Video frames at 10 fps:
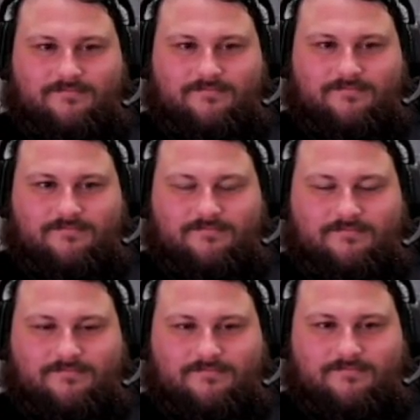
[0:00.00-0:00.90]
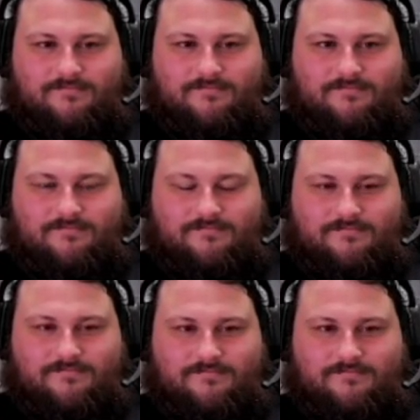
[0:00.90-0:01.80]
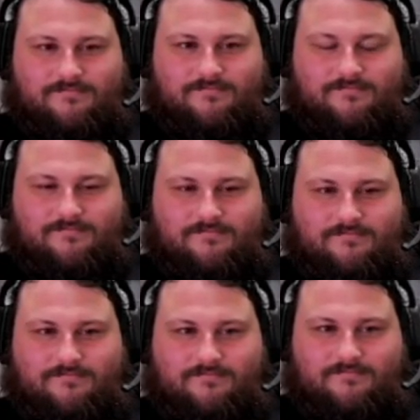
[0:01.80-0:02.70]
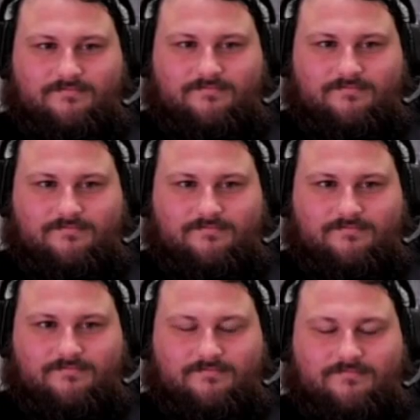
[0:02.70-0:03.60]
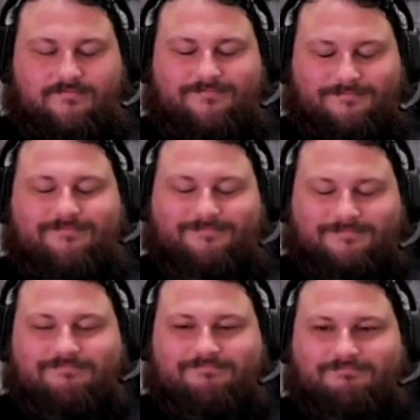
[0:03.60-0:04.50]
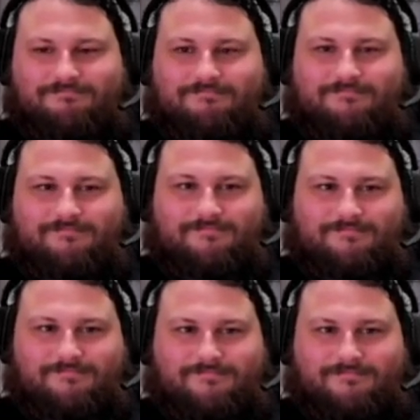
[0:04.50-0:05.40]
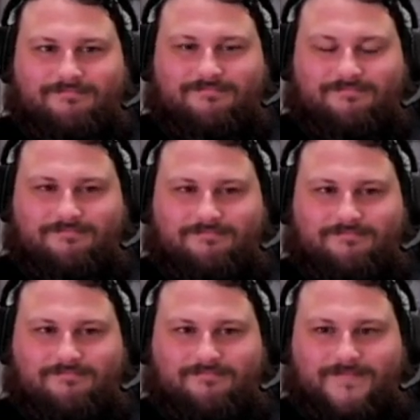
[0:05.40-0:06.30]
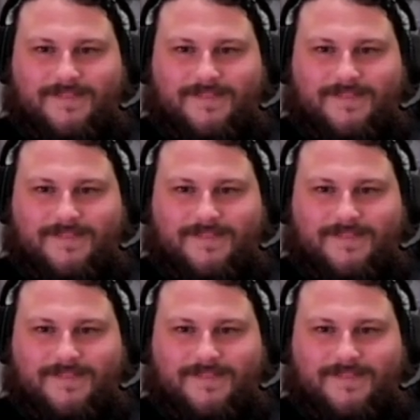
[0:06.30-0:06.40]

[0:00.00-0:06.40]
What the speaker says: The person shown says nothing.